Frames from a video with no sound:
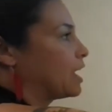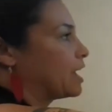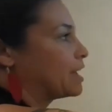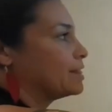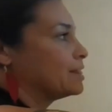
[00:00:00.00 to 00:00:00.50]

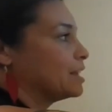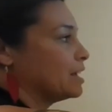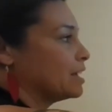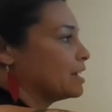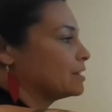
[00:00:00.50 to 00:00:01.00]
And
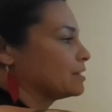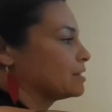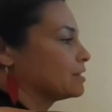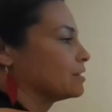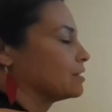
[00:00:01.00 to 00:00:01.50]

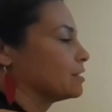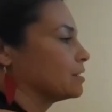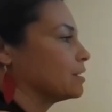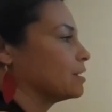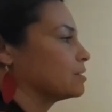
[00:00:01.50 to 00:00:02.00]
this
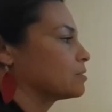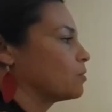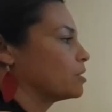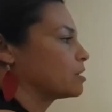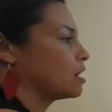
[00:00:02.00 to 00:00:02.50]
is
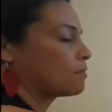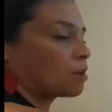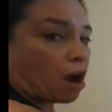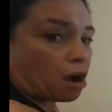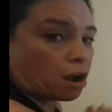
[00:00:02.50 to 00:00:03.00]
going to cover
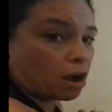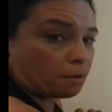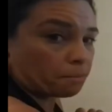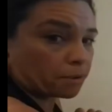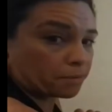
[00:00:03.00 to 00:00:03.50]
our
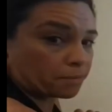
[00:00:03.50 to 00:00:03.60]
comp.